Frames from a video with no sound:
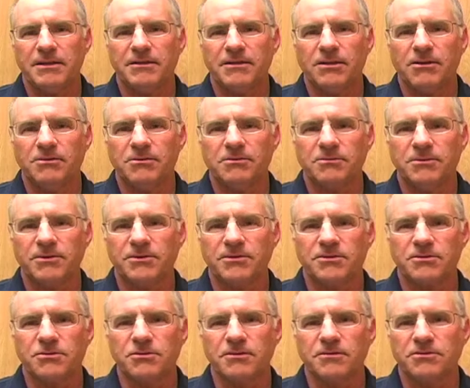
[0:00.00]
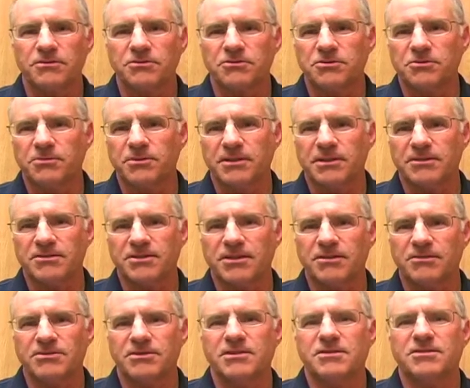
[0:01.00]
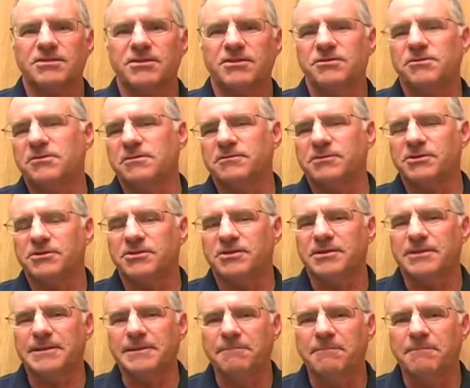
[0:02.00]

Ed Cohen with the School of Social Work at San Jose State University.